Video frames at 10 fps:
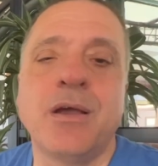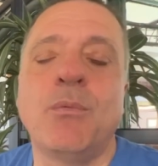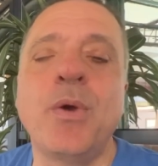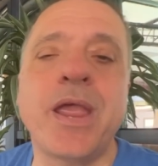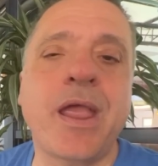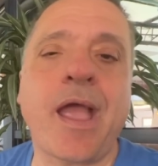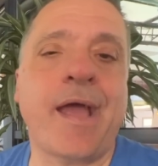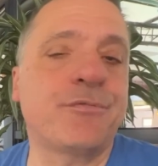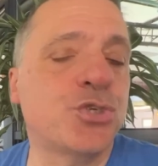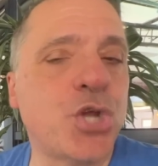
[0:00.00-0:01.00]
We
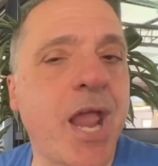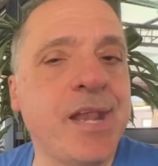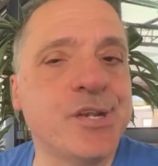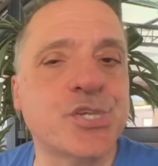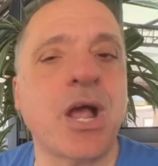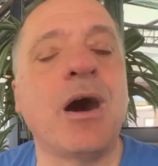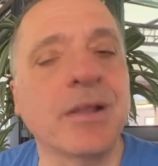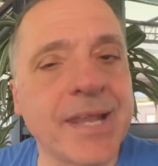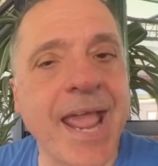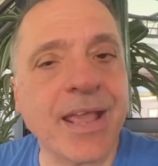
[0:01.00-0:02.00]
have changed our
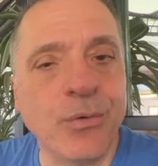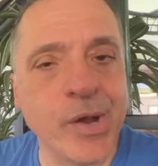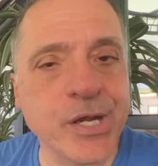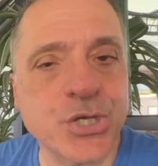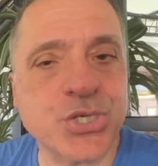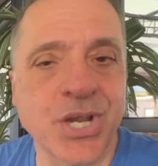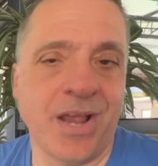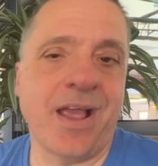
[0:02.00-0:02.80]
language